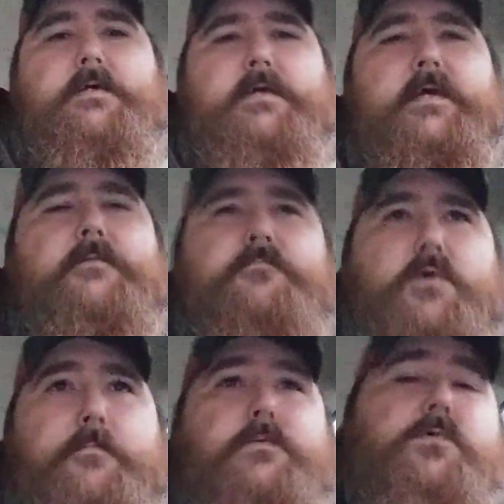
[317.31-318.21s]
and
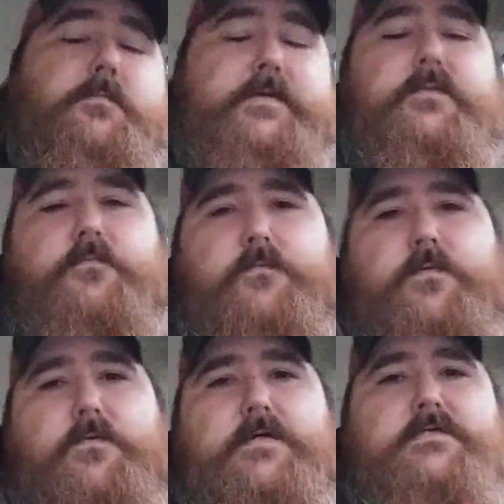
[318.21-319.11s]
probably will be for
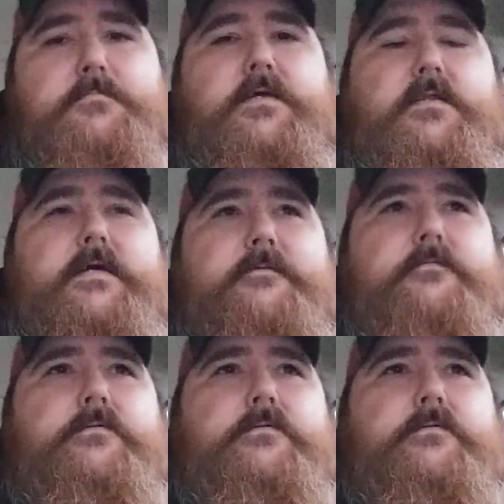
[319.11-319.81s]
the rest of my life.